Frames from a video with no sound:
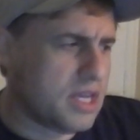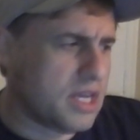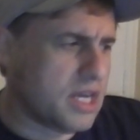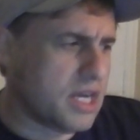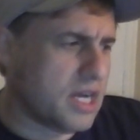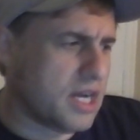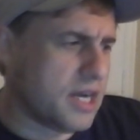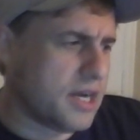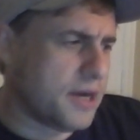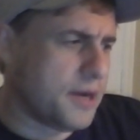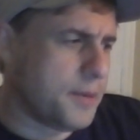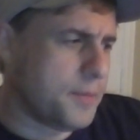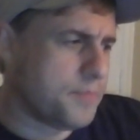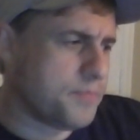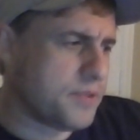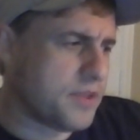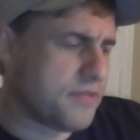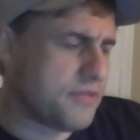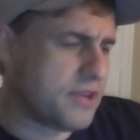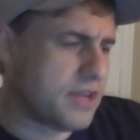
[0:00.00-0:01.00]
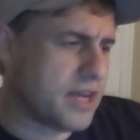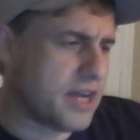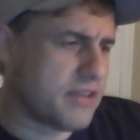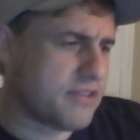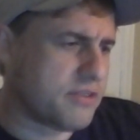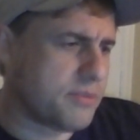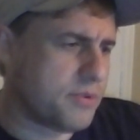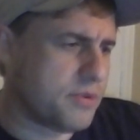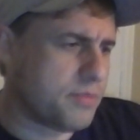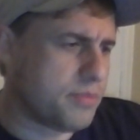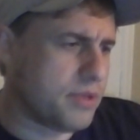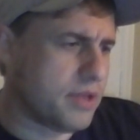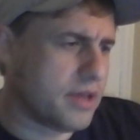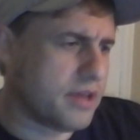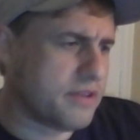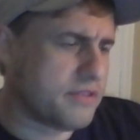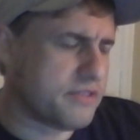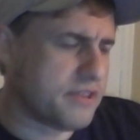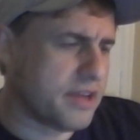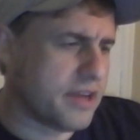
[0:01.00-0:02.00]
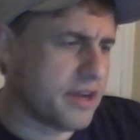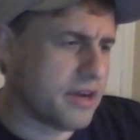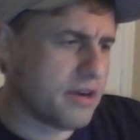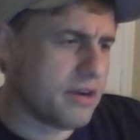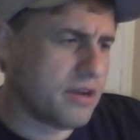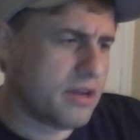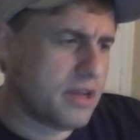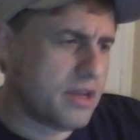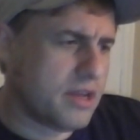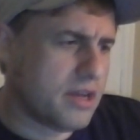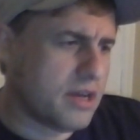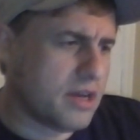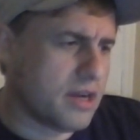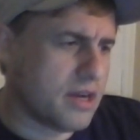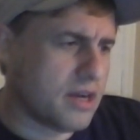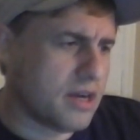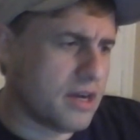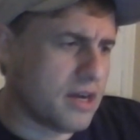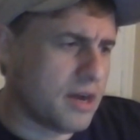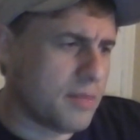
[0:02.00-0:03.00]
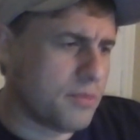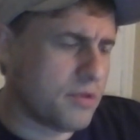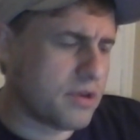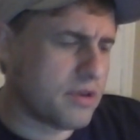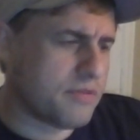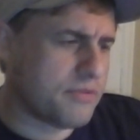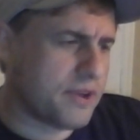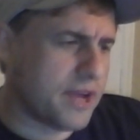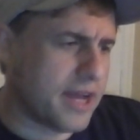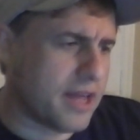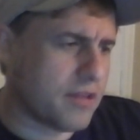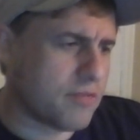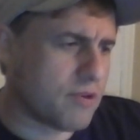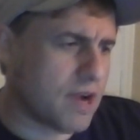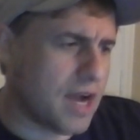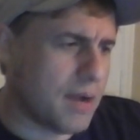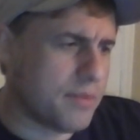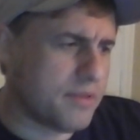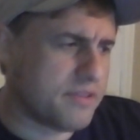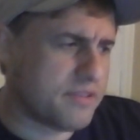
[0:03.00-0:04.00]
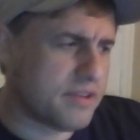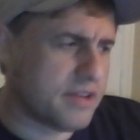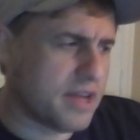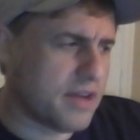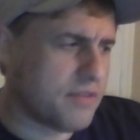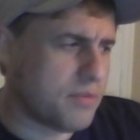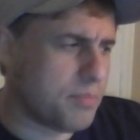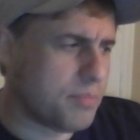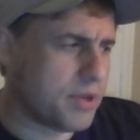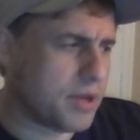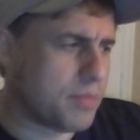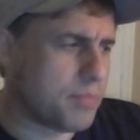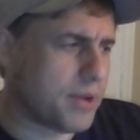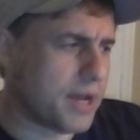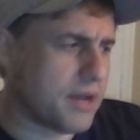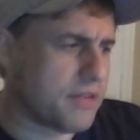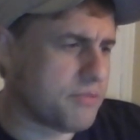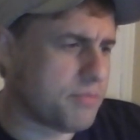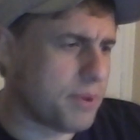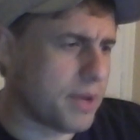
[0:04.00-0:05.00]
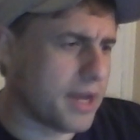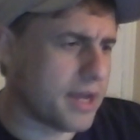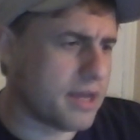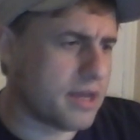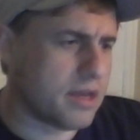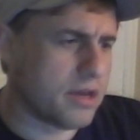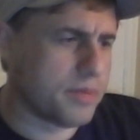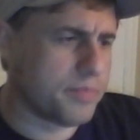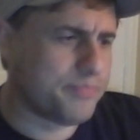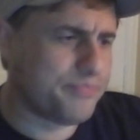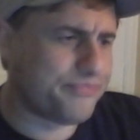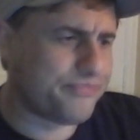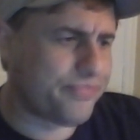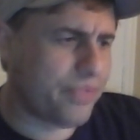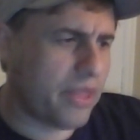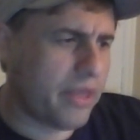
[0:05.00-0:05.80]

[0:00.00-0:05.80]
If you got some of the players there, I'm looking for Allen Robinson to have a big bounce back here.